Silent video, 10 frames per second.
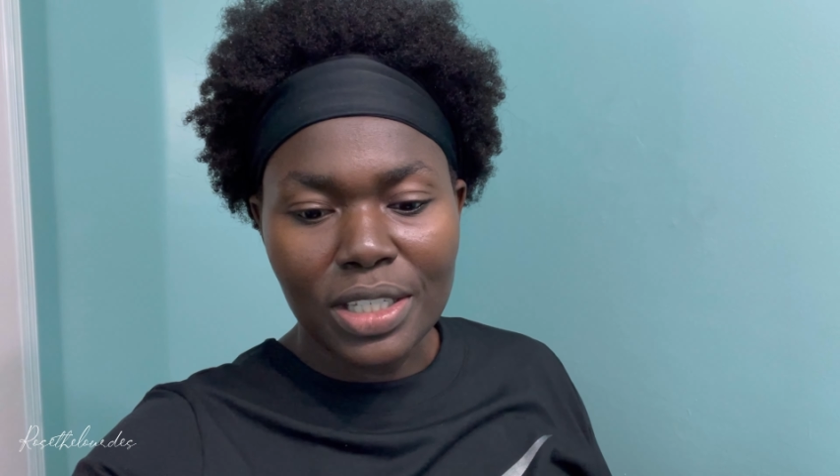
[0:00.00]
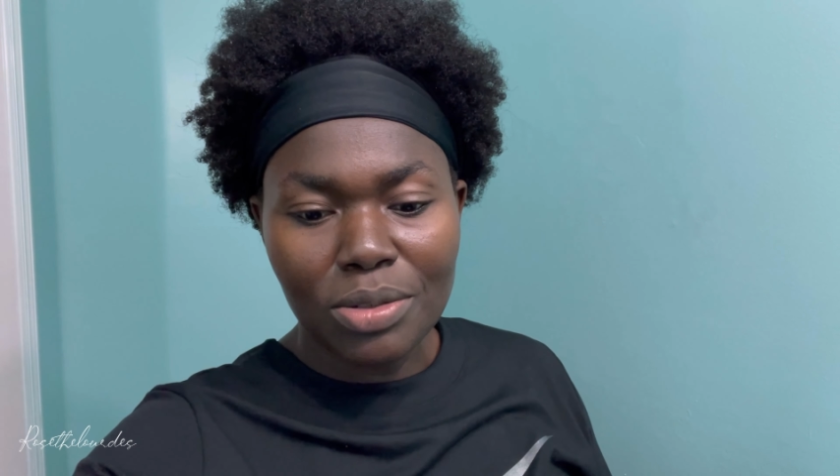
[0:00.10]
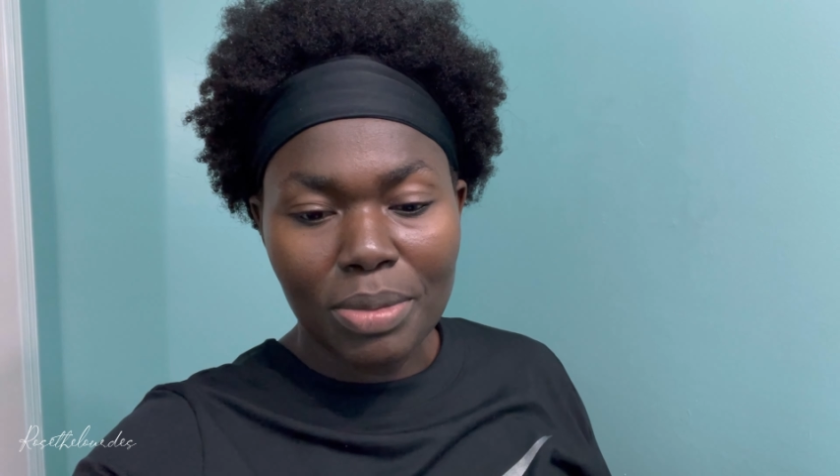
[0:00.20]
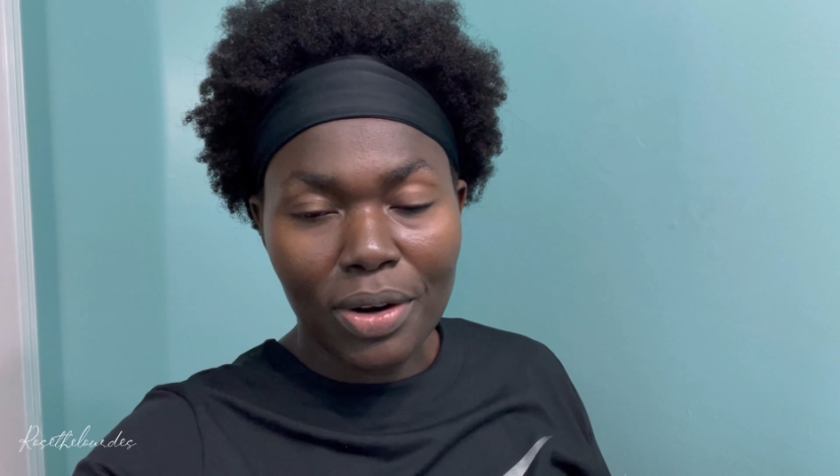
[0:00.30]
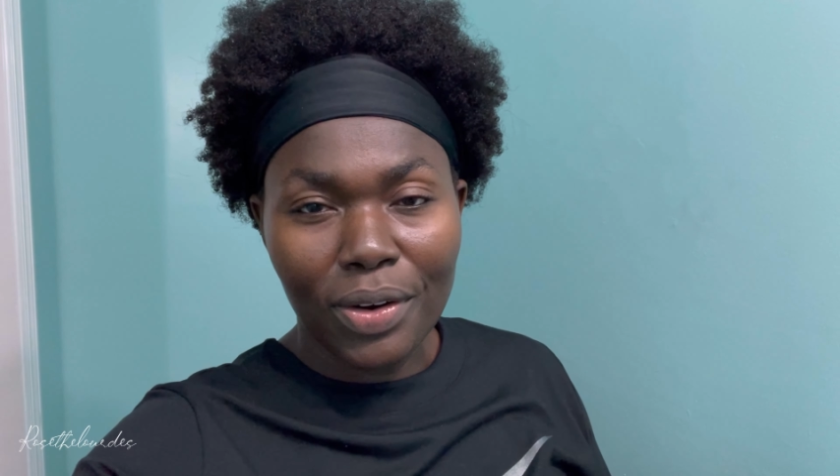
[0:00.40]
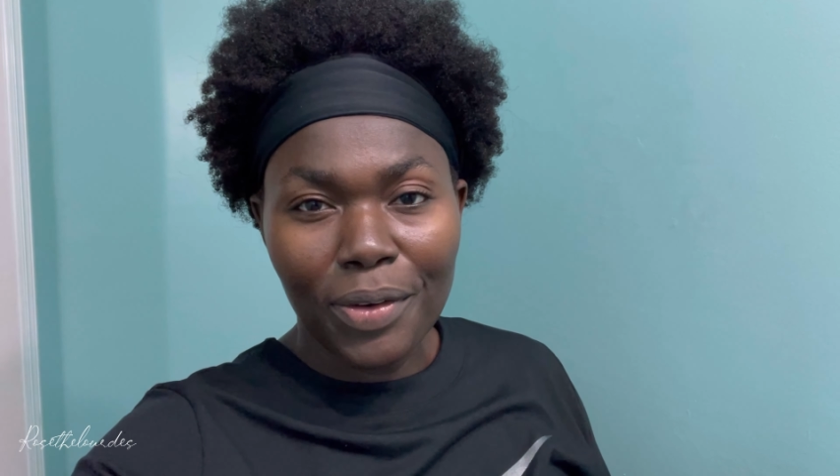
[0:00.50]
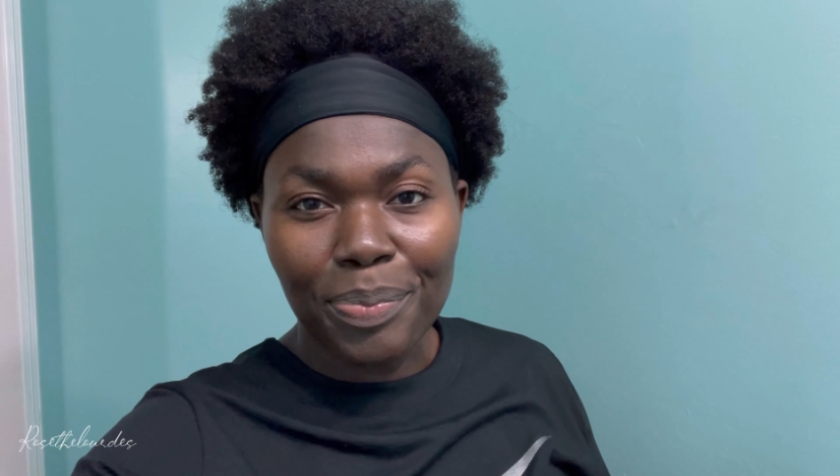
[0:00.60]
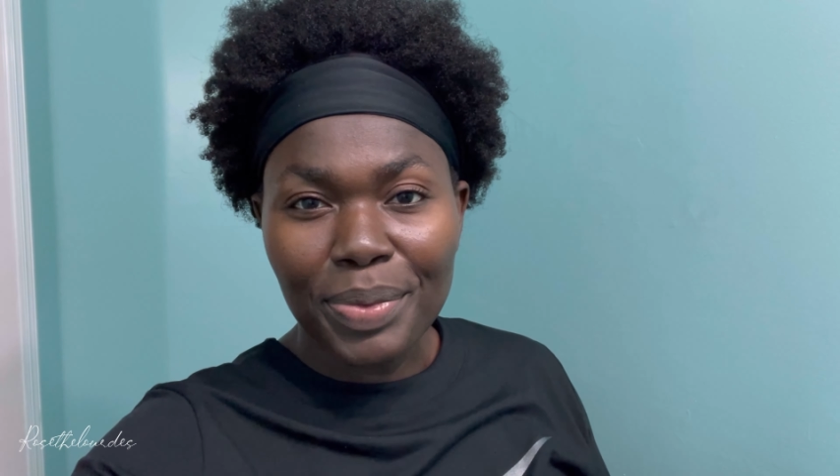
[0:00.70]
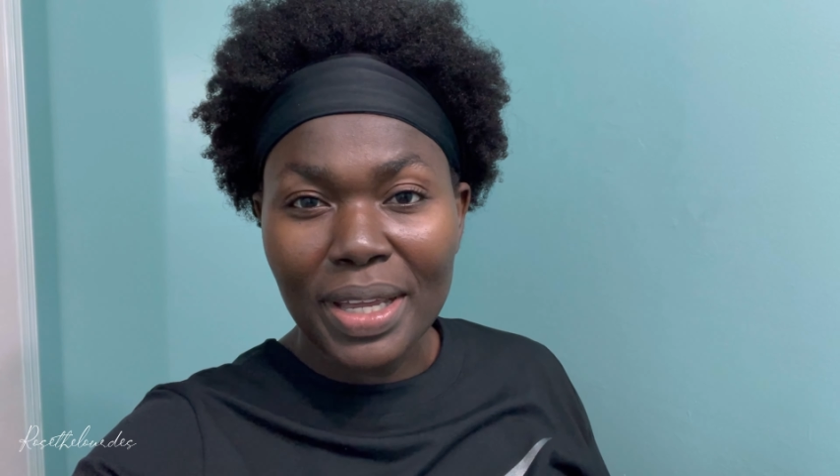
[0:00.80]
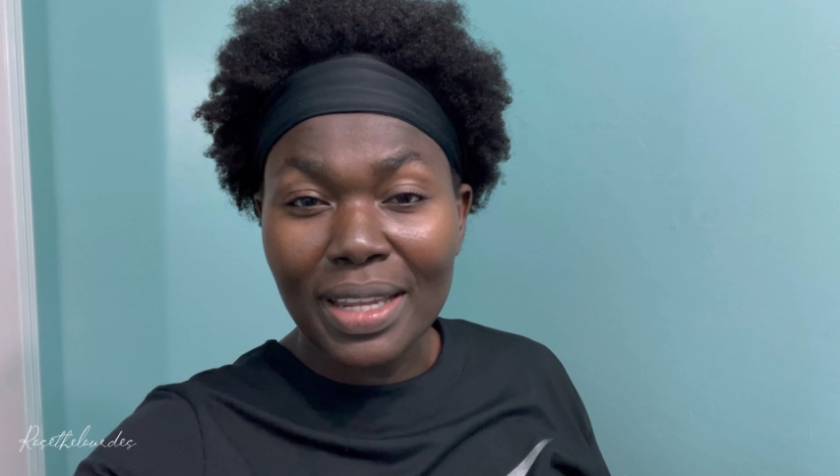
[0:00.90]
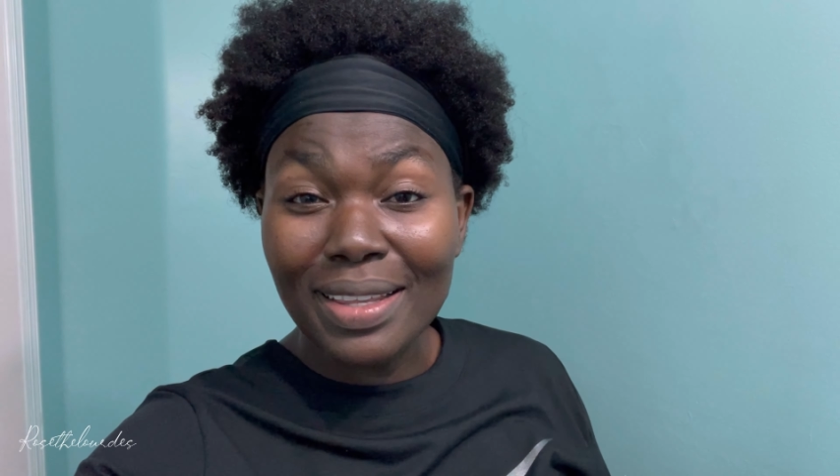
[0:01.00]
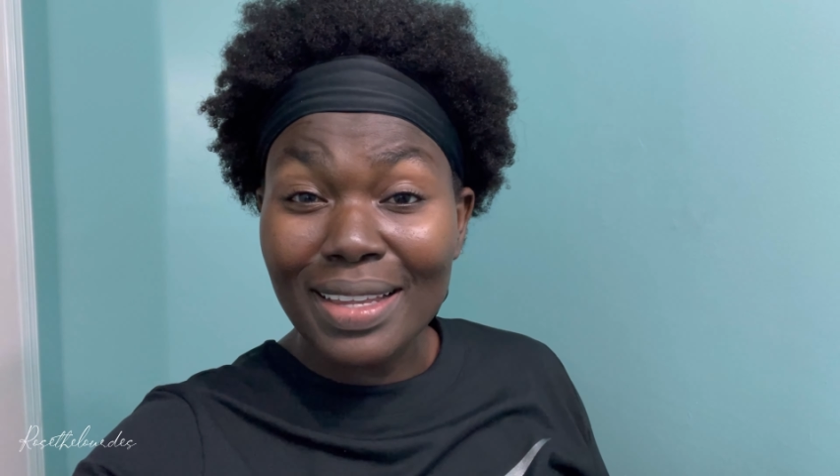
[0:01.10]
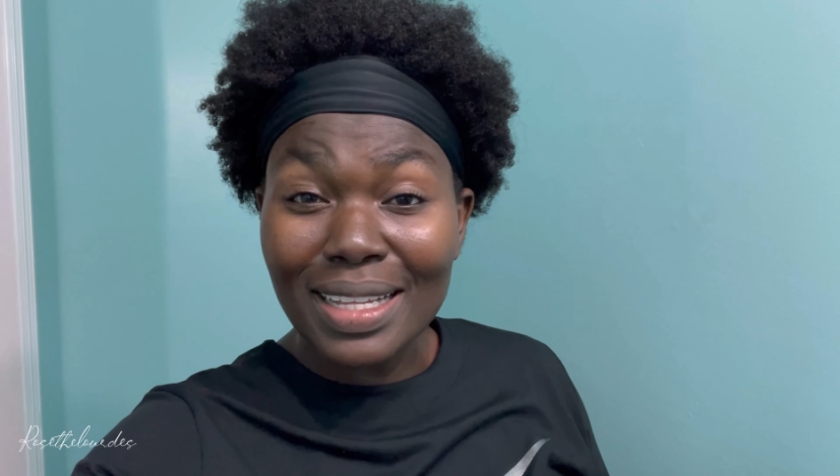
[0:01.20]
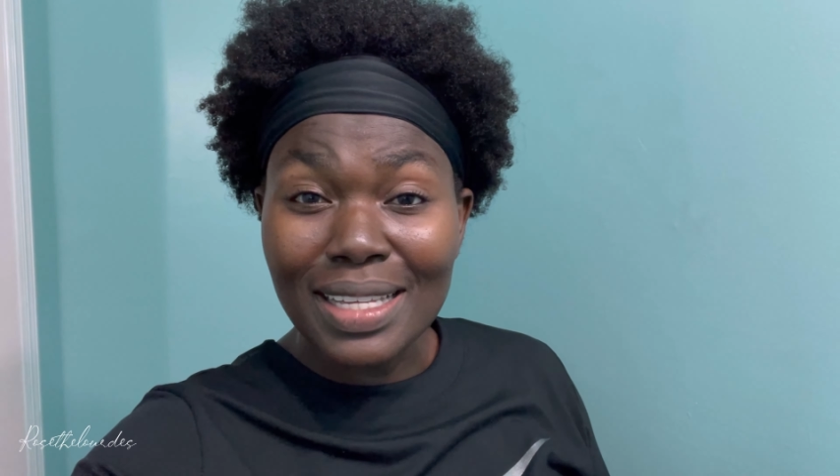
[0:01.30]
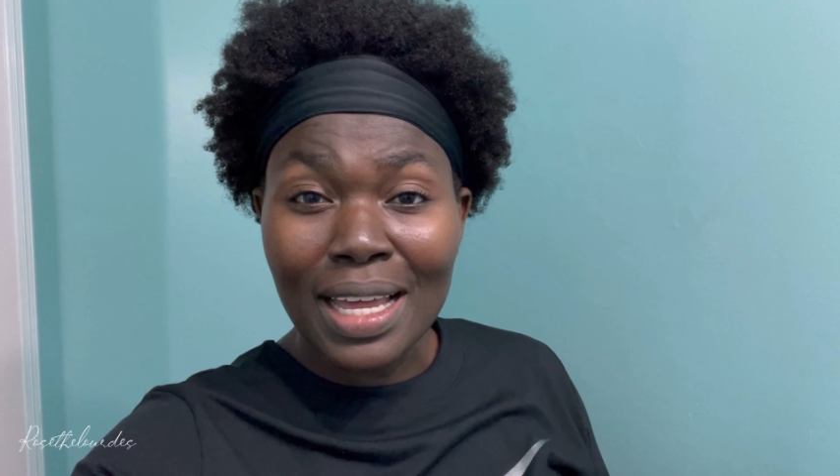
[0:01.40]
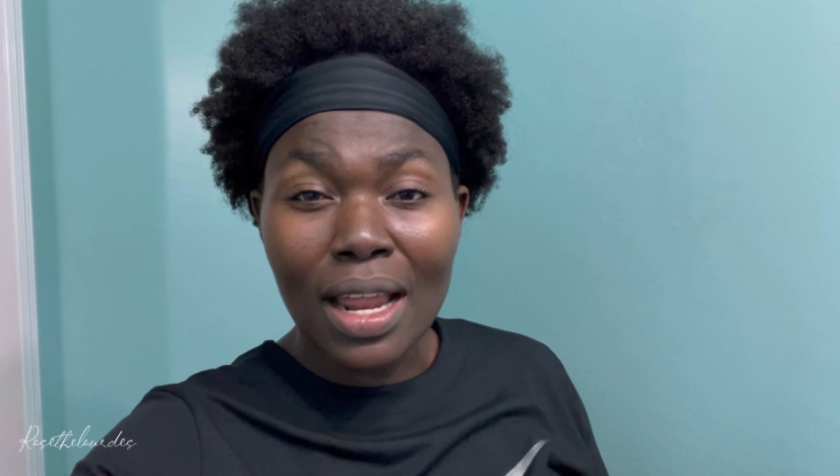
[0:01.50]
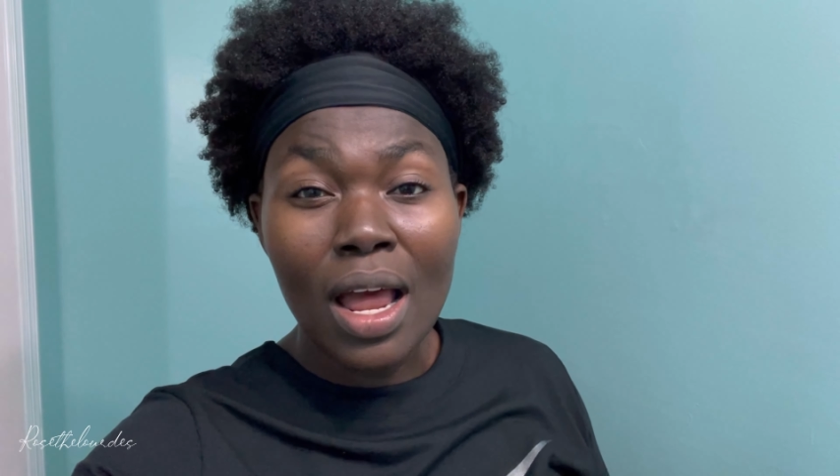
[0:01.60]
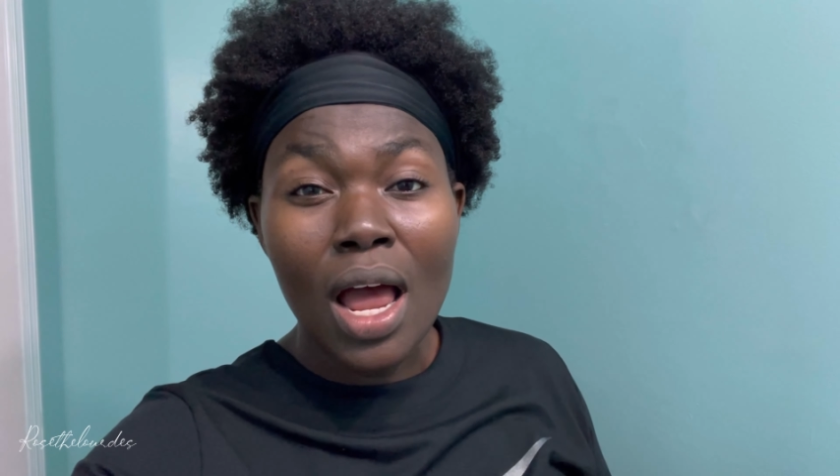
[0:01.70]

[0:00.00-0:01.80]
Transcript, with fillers: tomorrow. And that's it.